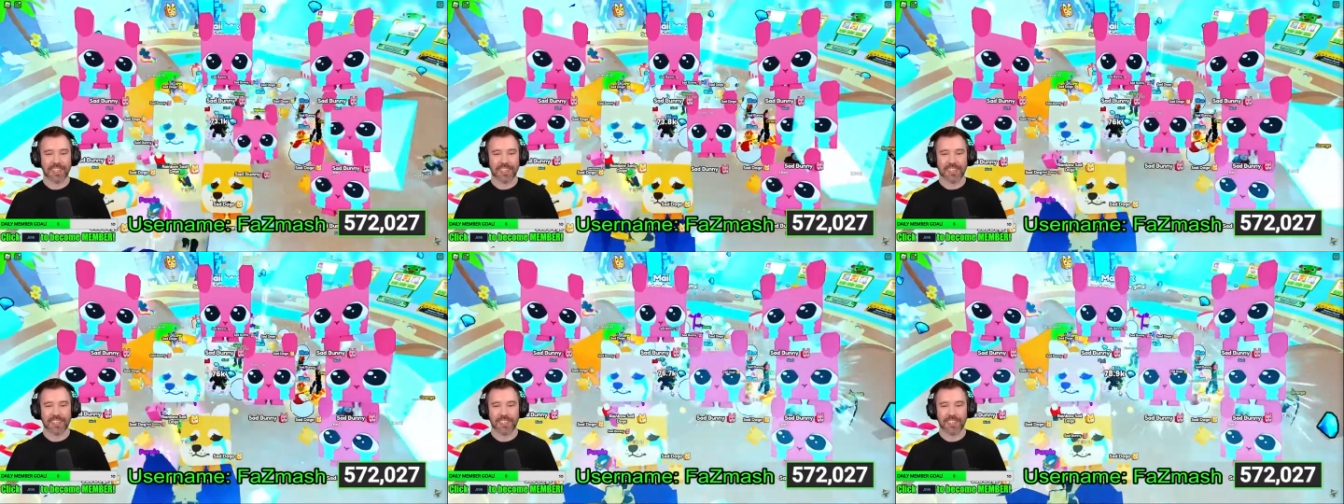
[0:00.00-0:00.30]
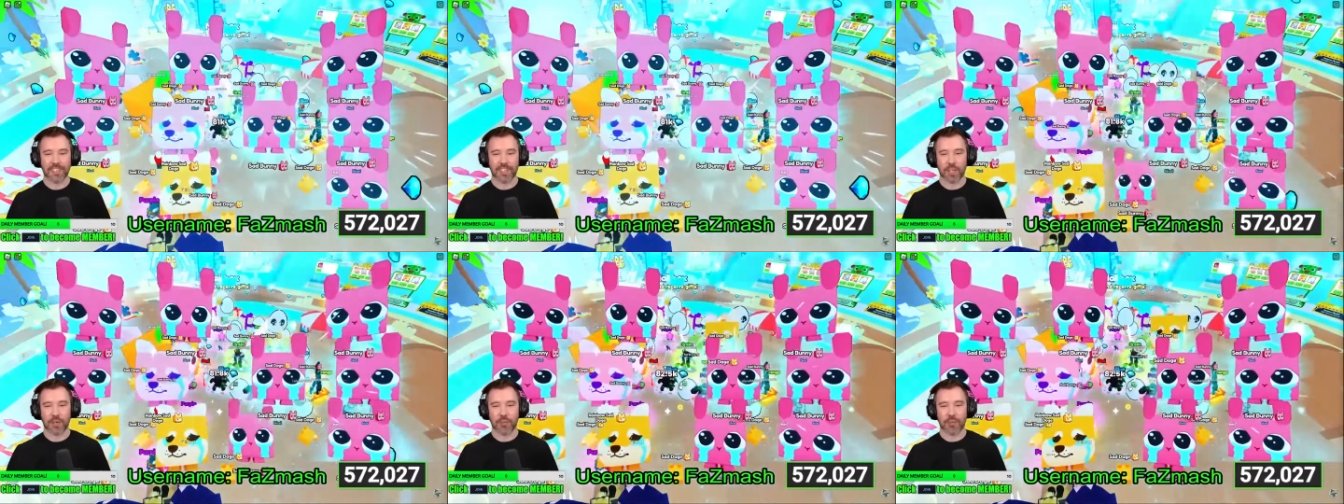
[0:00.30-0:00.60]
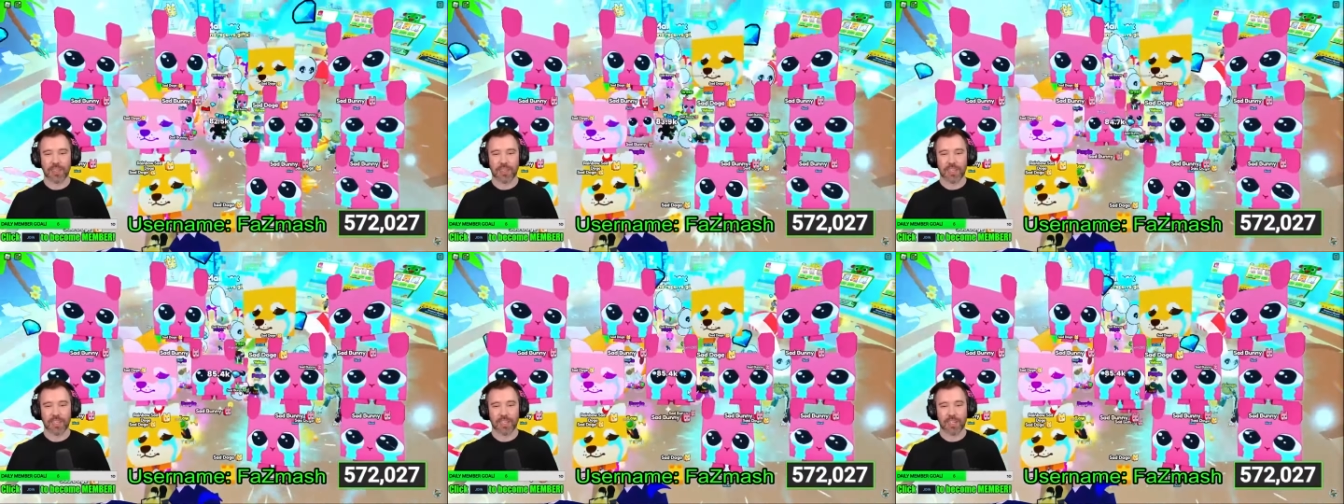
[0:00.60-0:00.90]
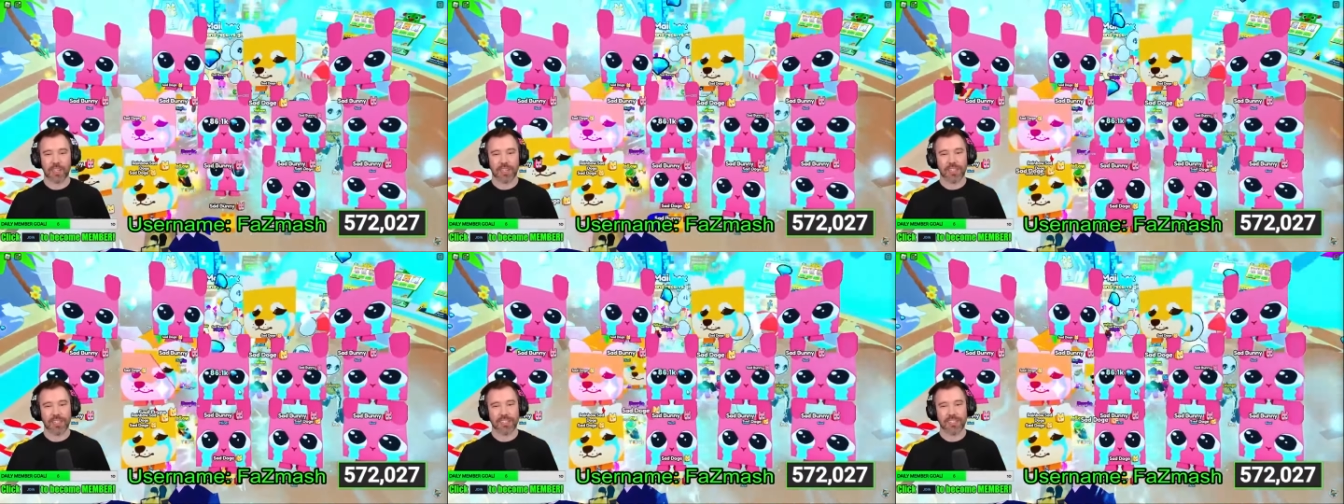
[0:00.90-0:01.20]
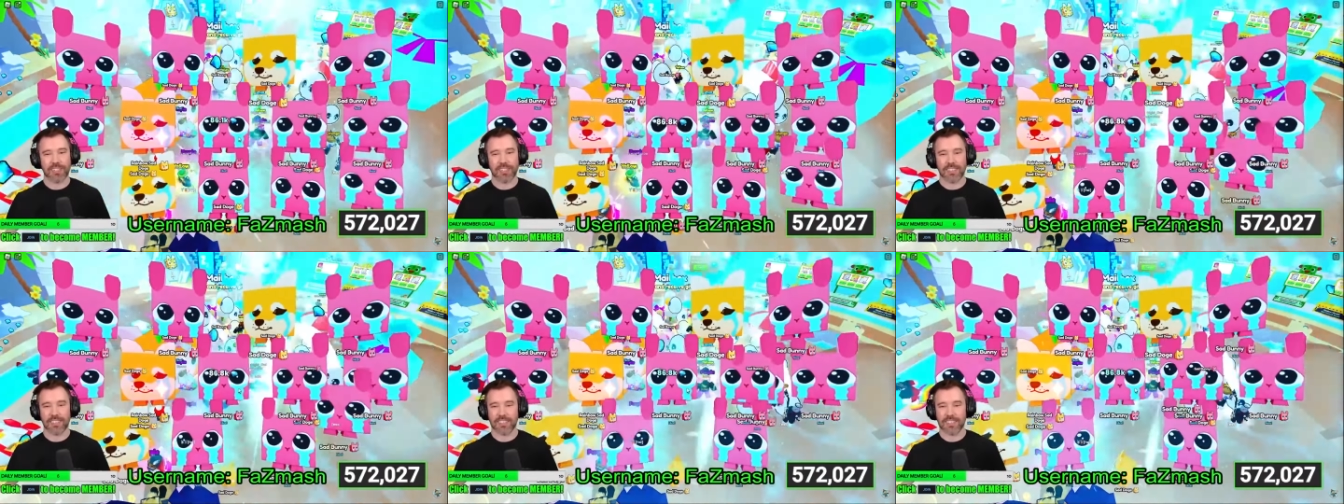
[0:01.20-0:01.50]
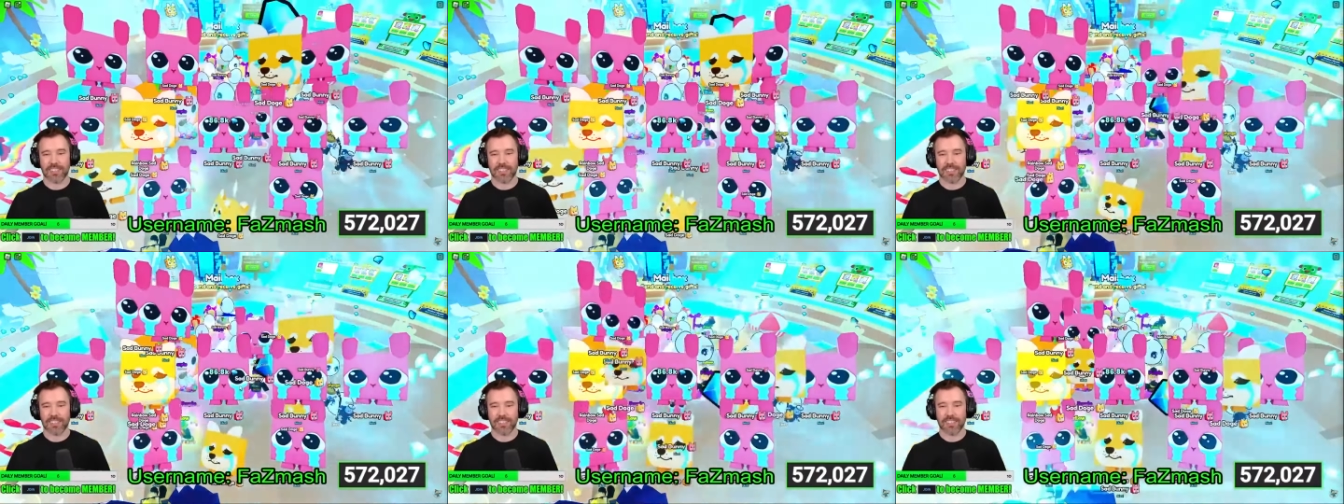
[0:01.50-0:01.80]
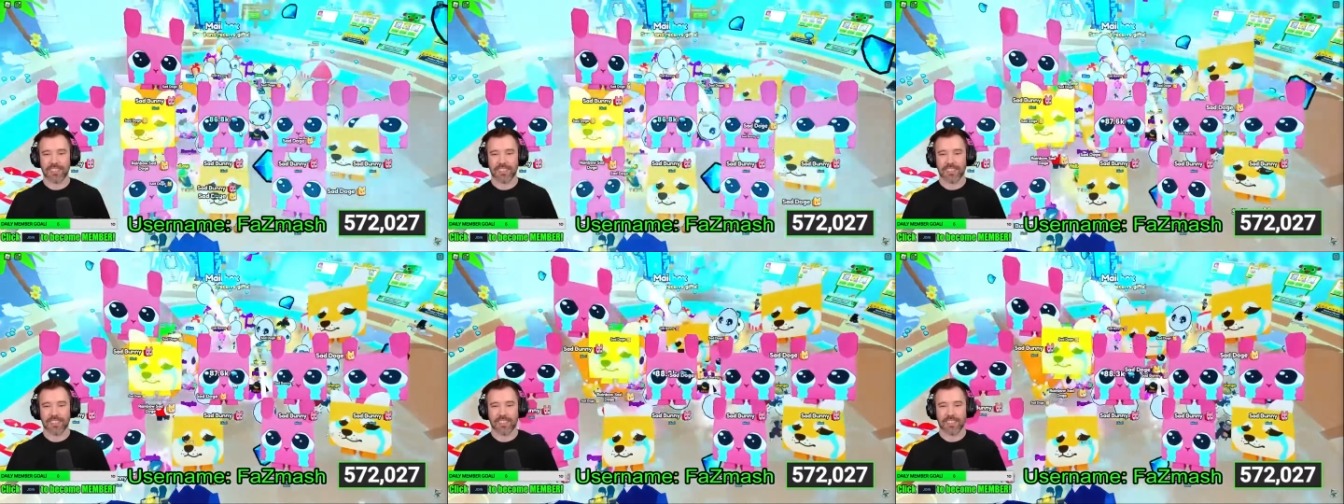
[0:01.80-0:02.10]
Show me the goods.
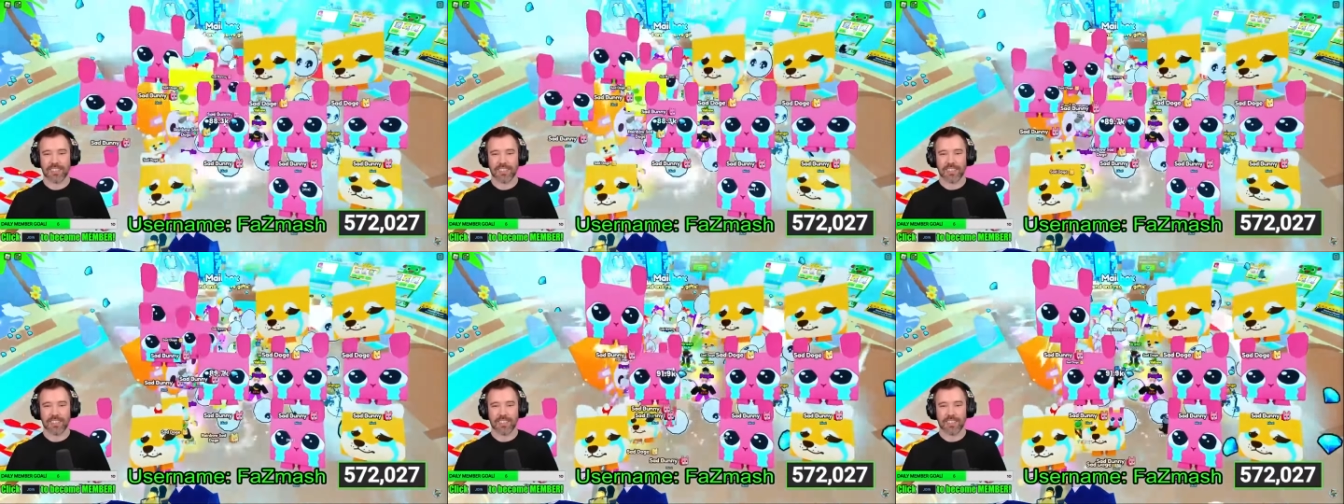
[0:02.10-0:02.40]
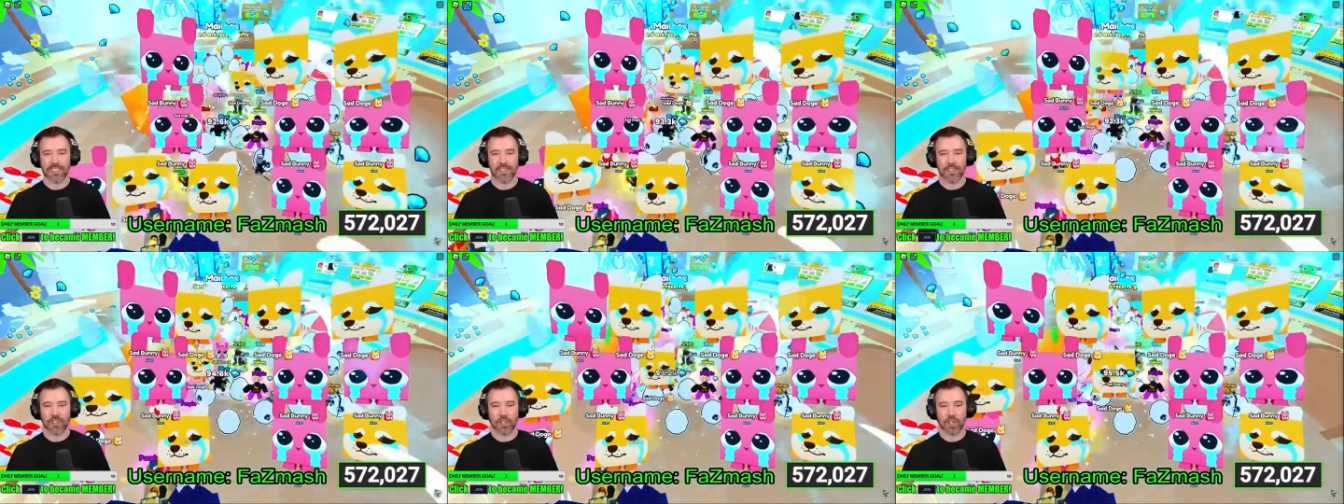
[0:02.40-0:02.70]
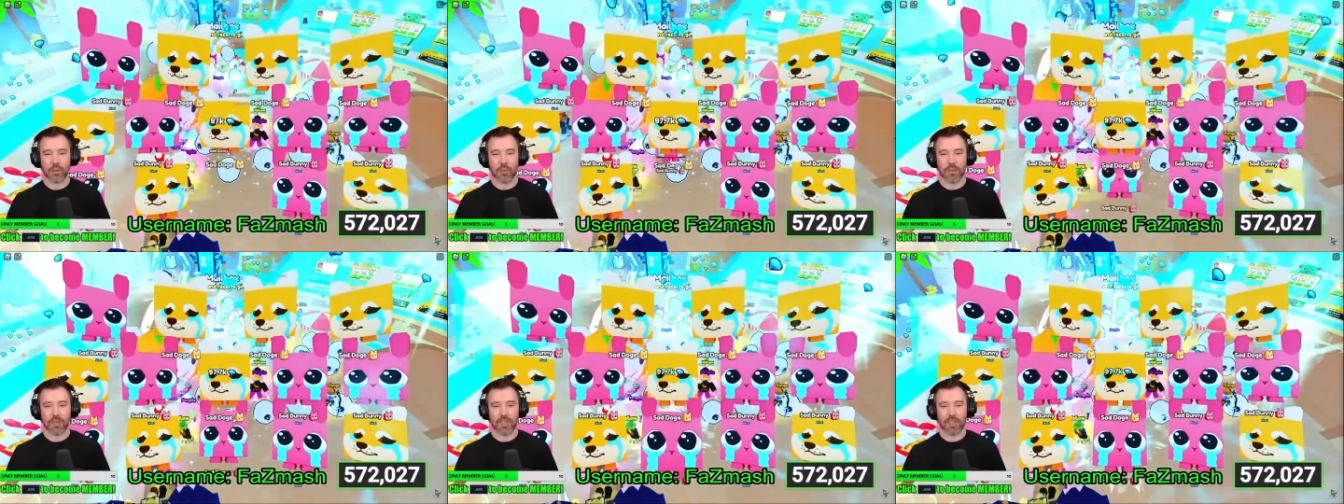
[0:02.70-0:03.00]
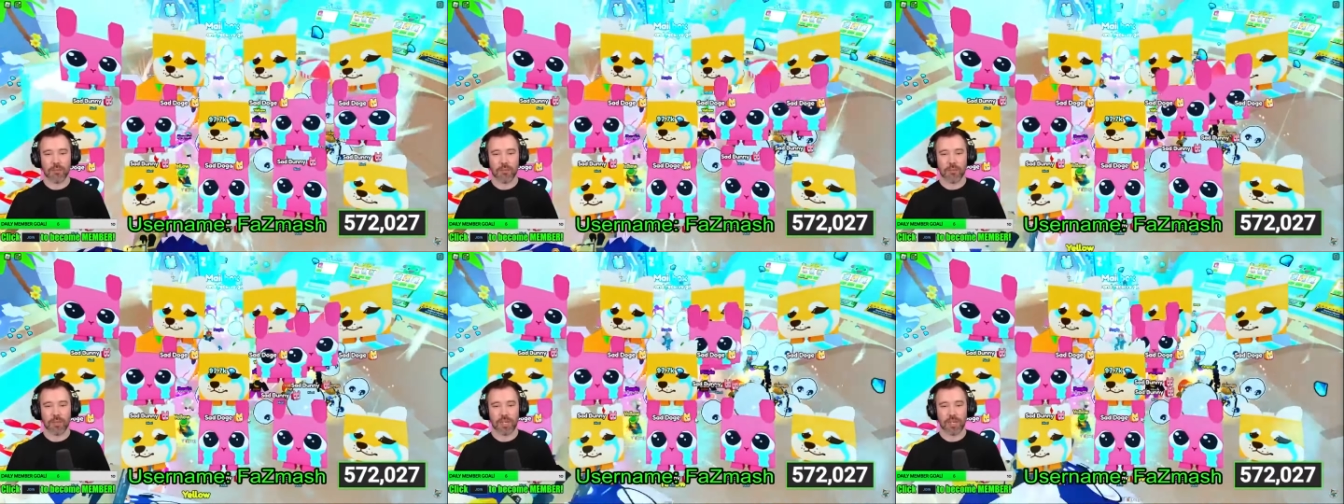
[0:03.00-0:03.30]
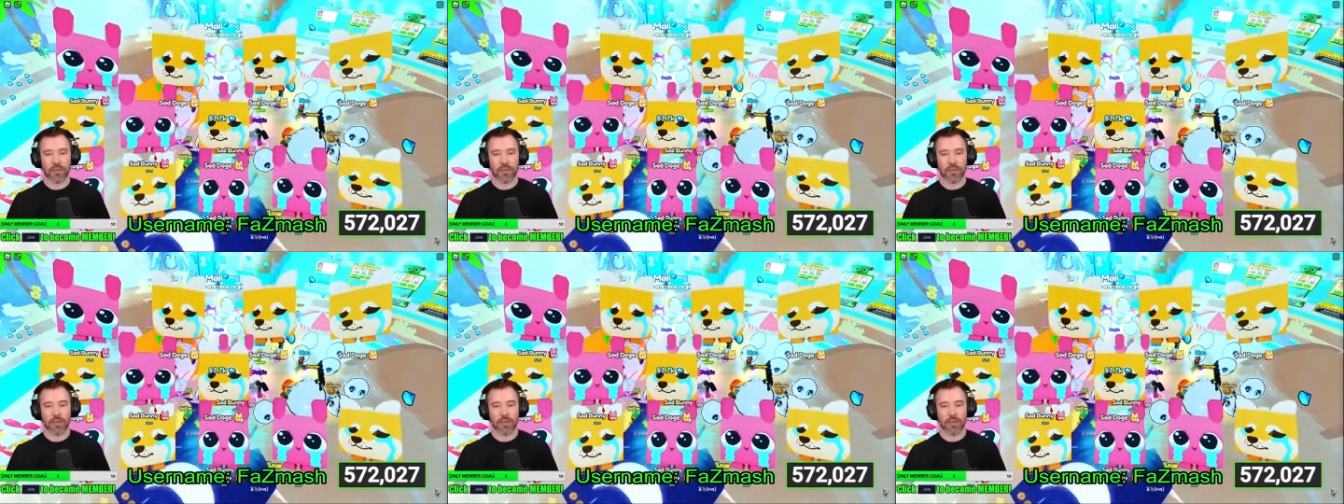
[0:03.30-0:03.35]
Show me the big